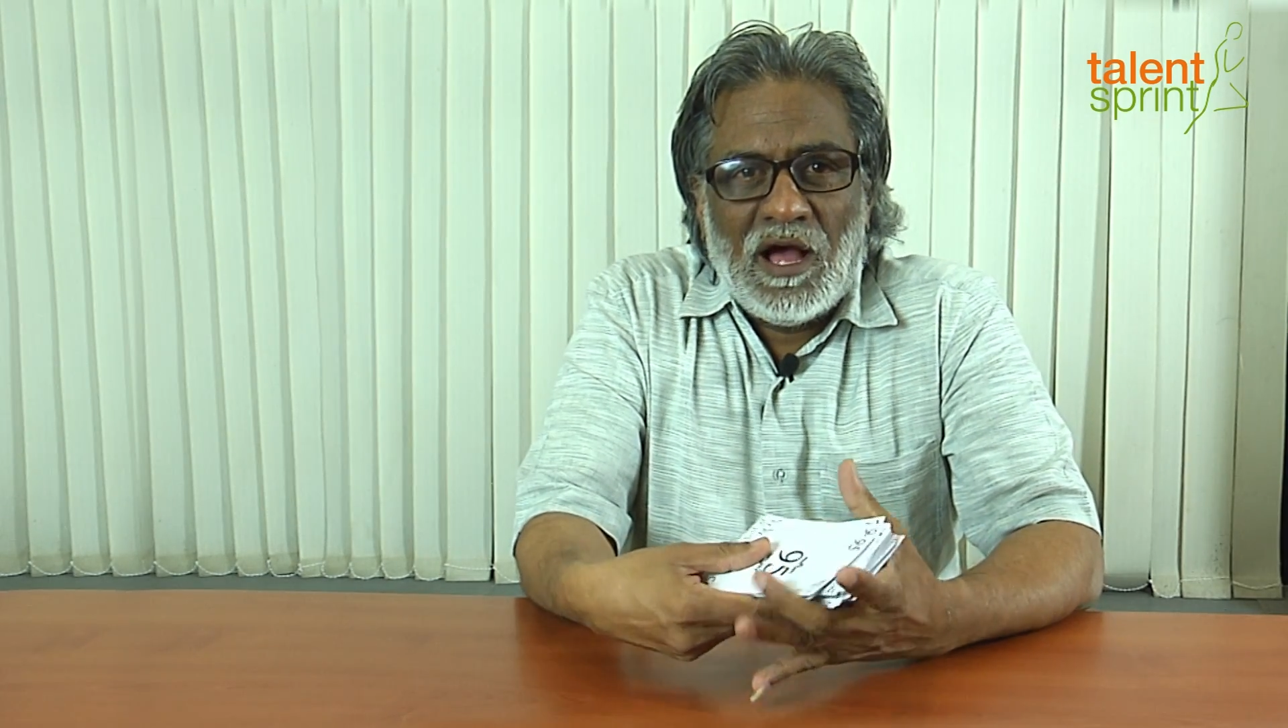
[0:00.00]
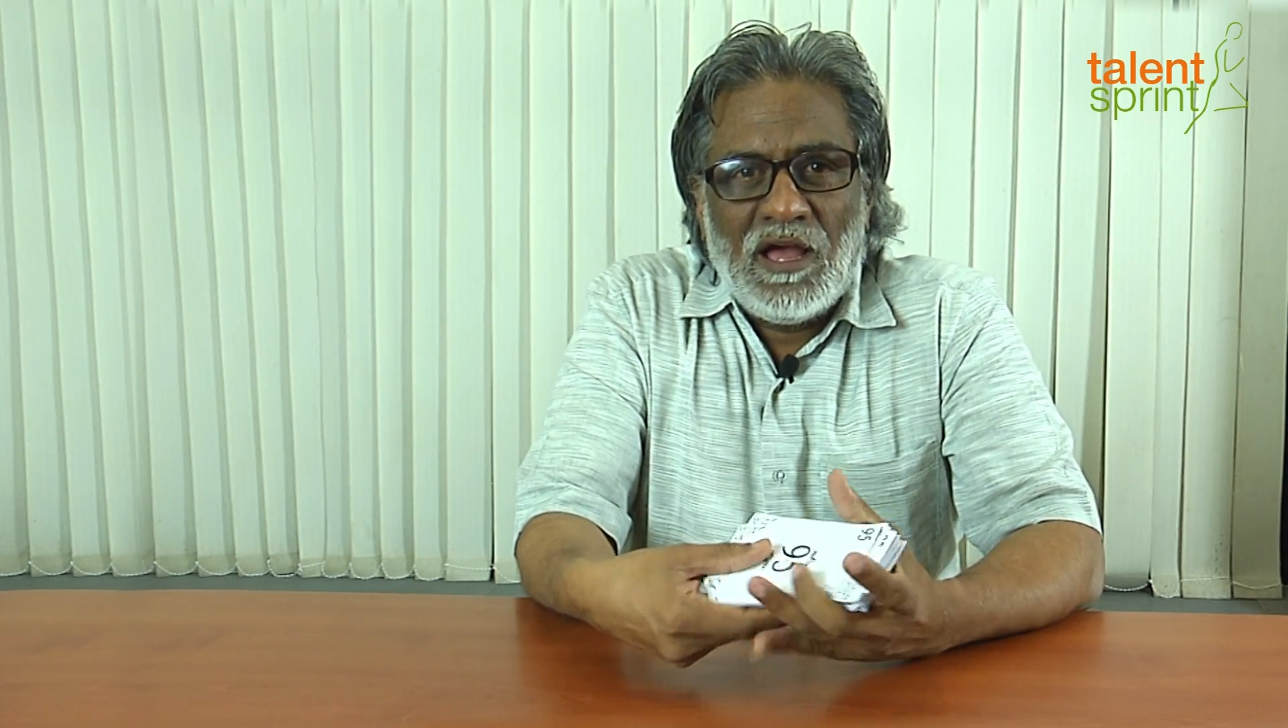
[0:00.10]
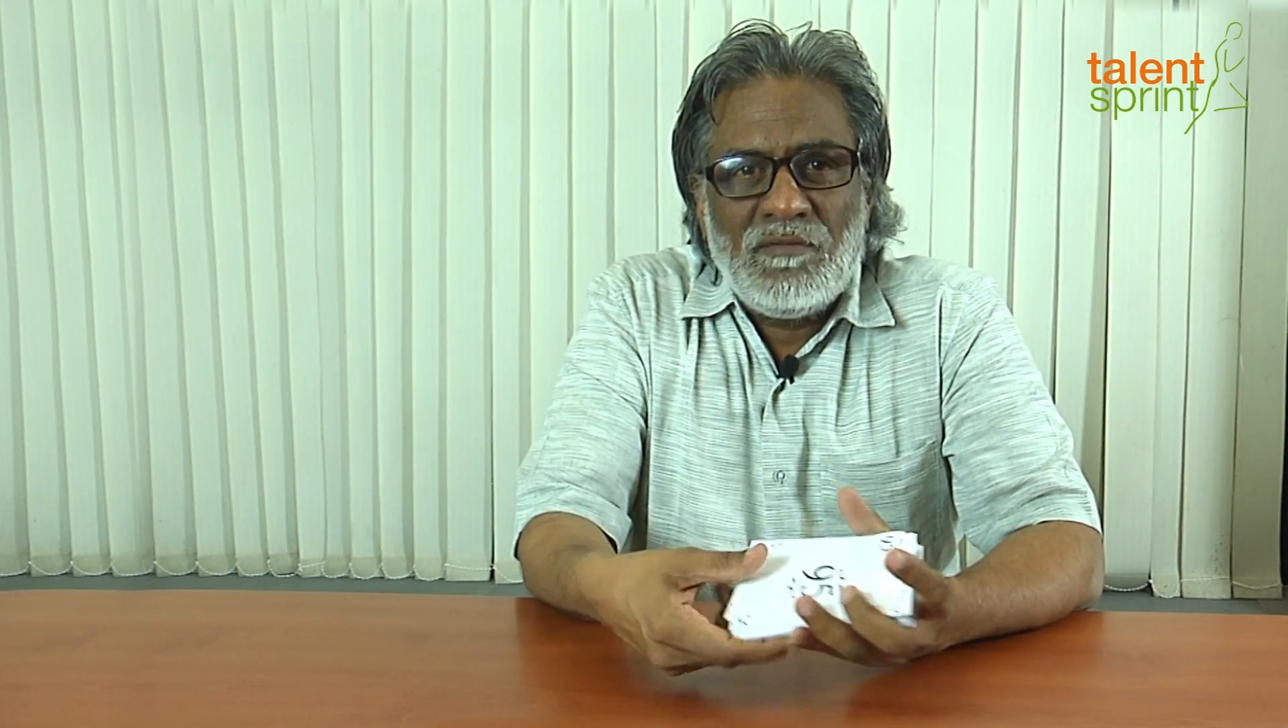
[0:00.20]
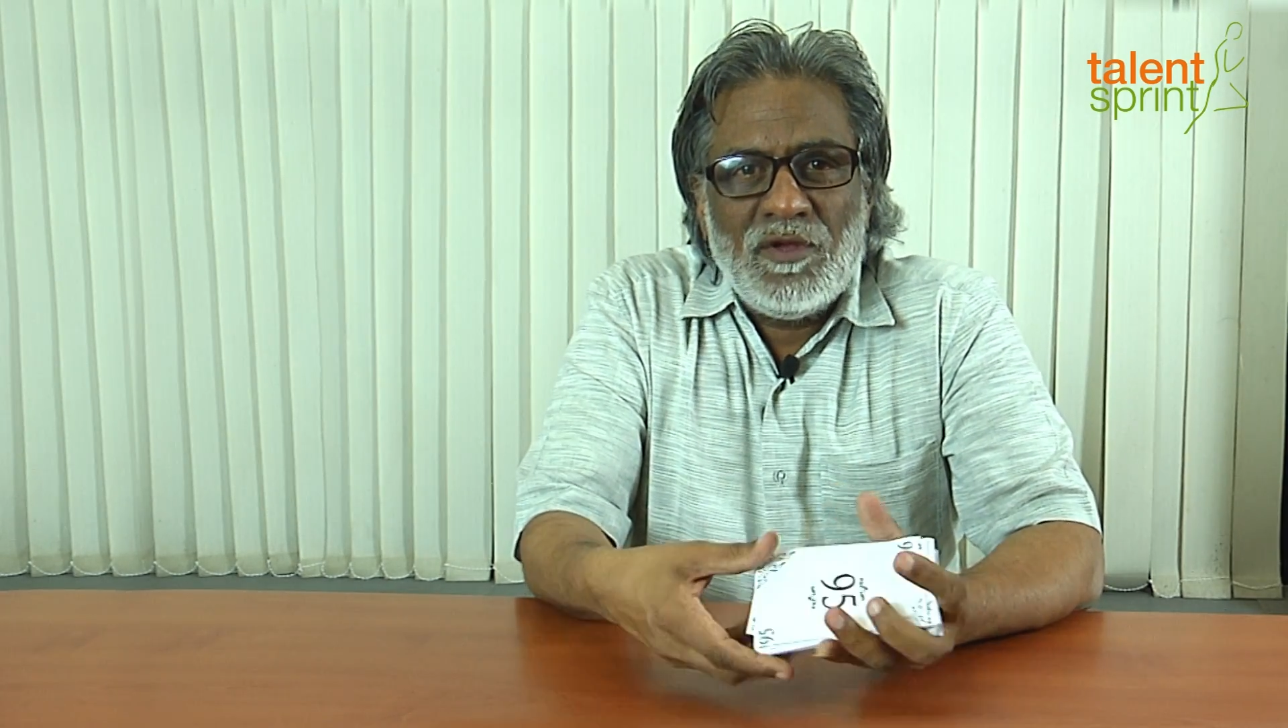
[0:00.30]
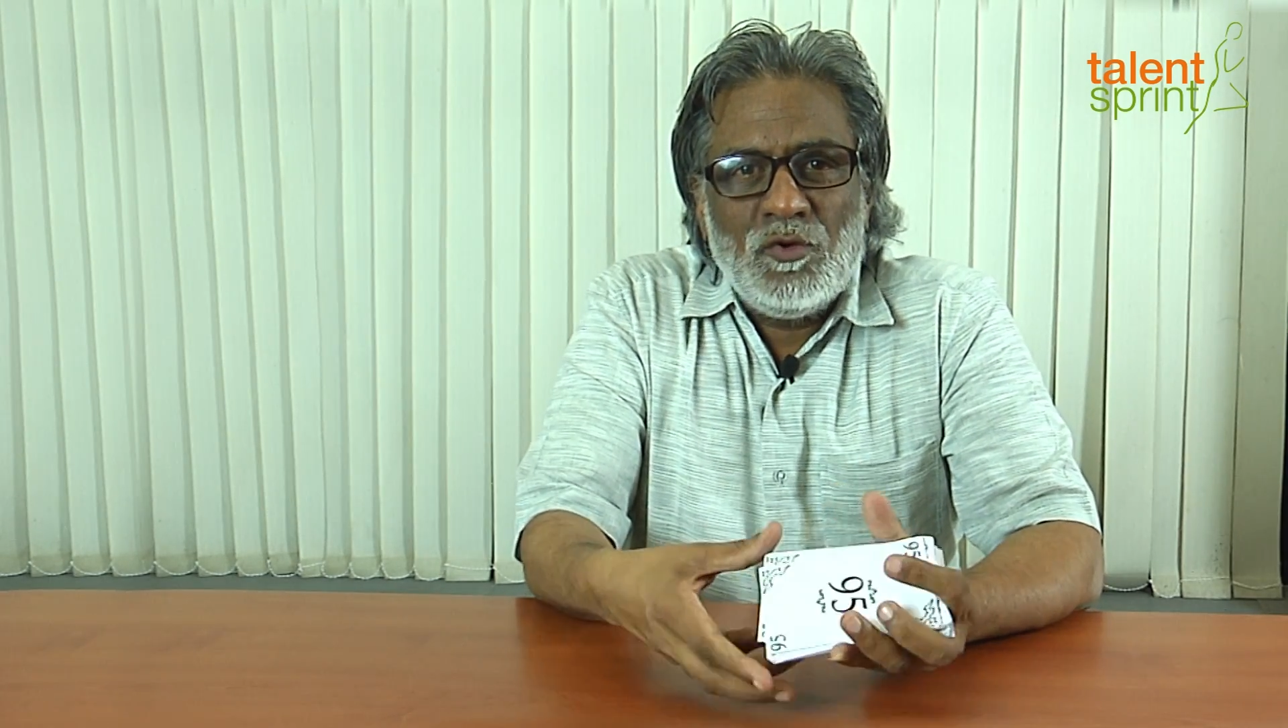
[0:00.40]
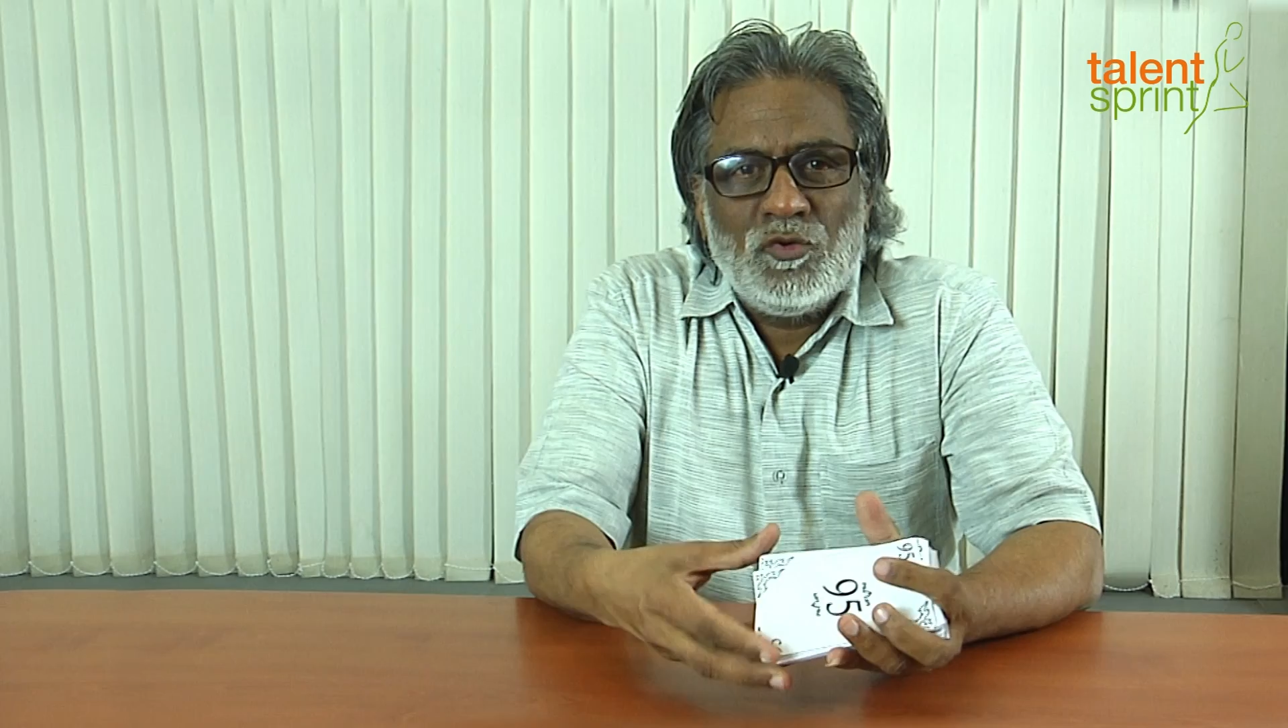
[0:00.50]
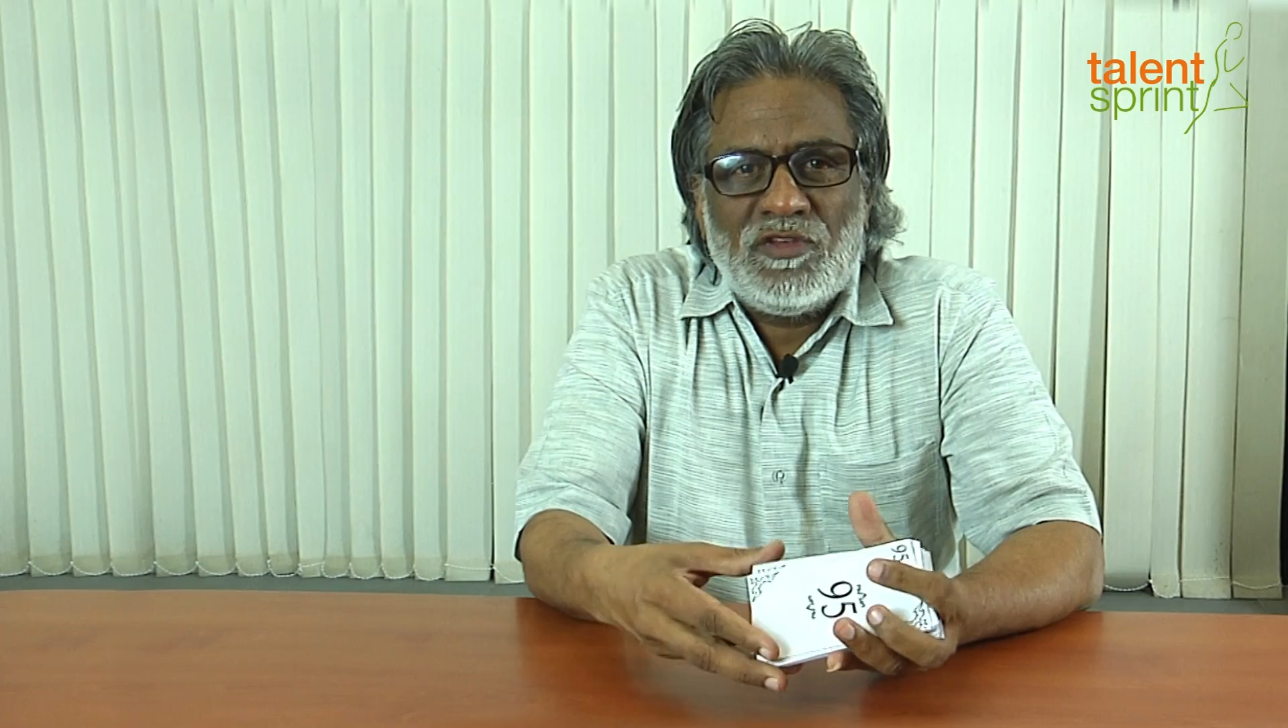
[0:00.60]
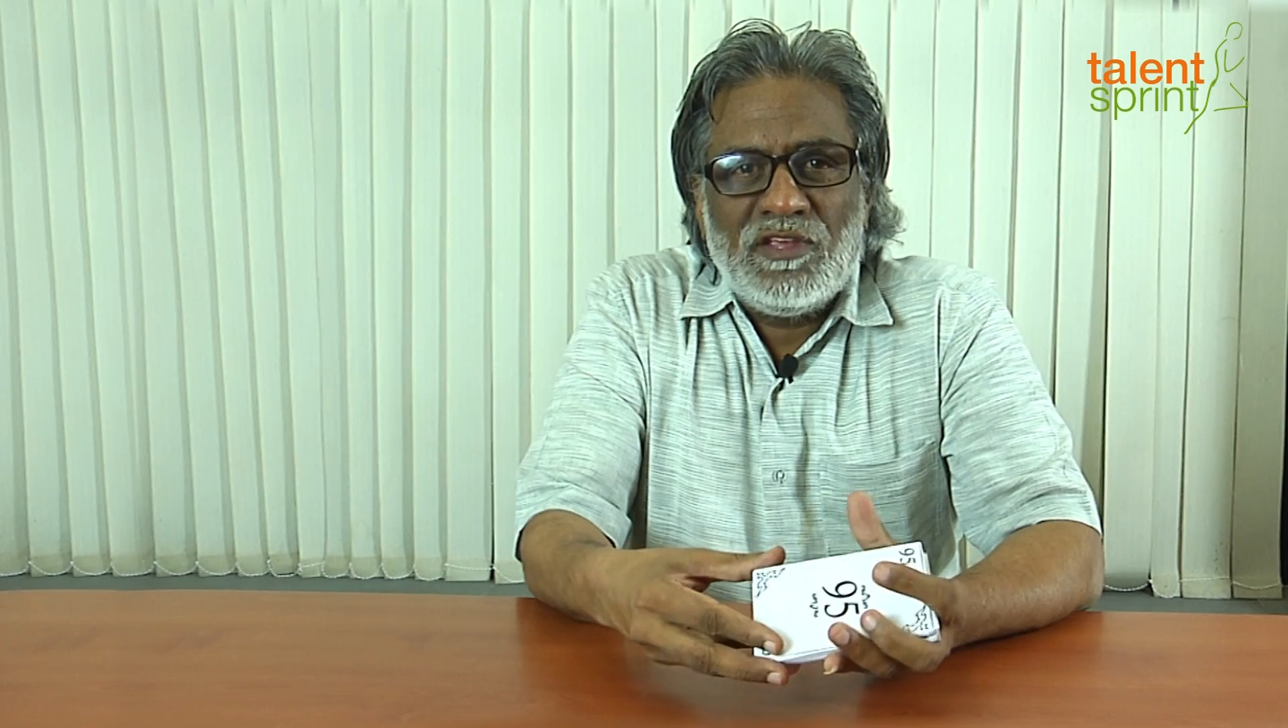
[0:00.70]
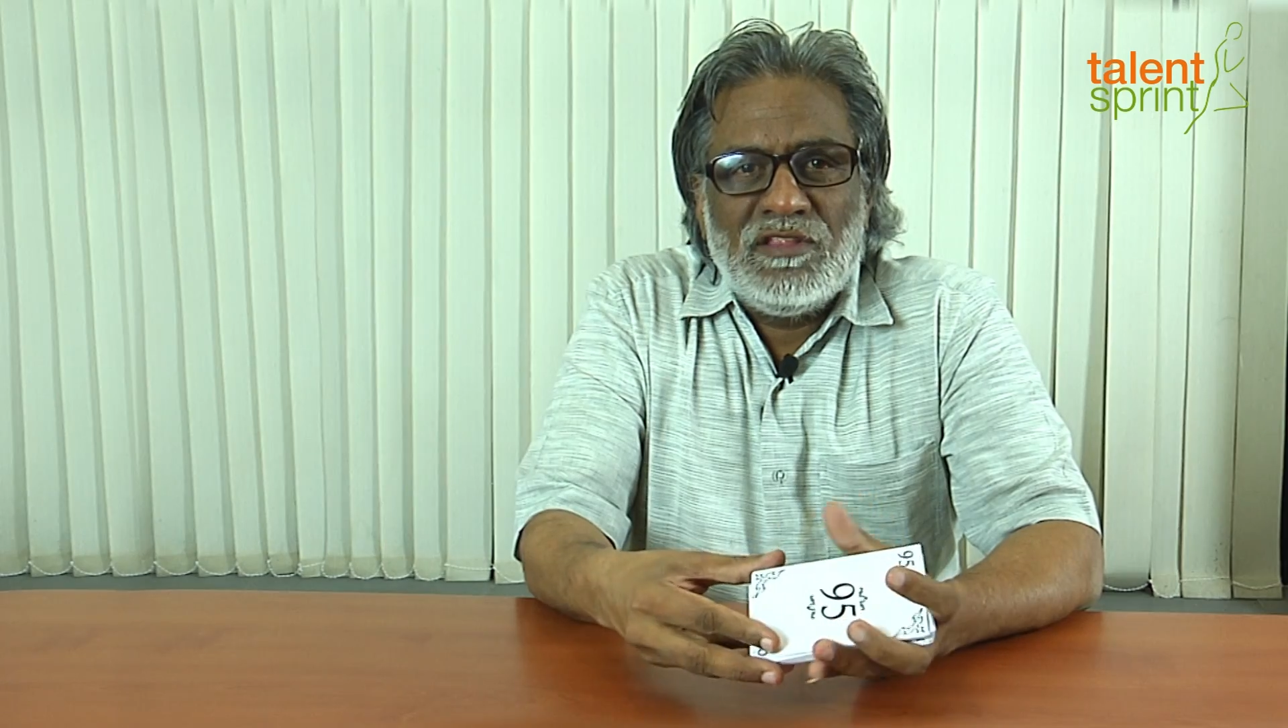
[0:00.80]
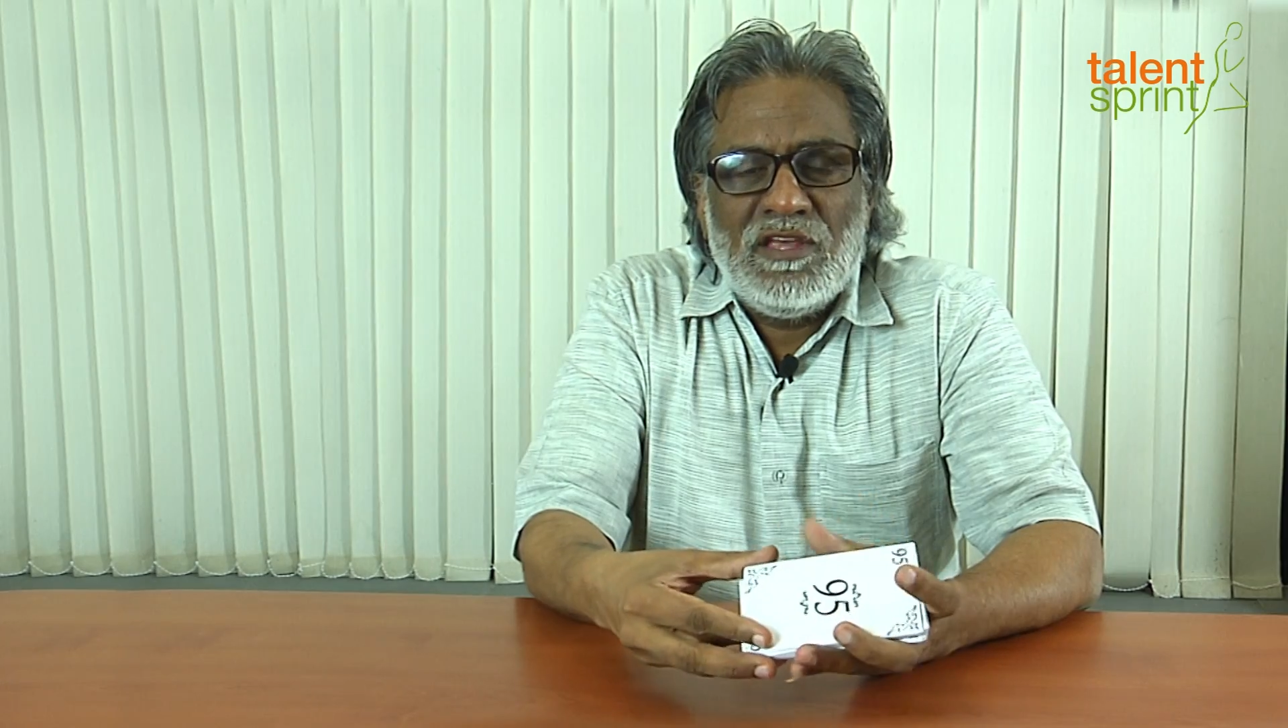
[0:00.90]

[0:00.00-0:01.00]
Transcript: I will be using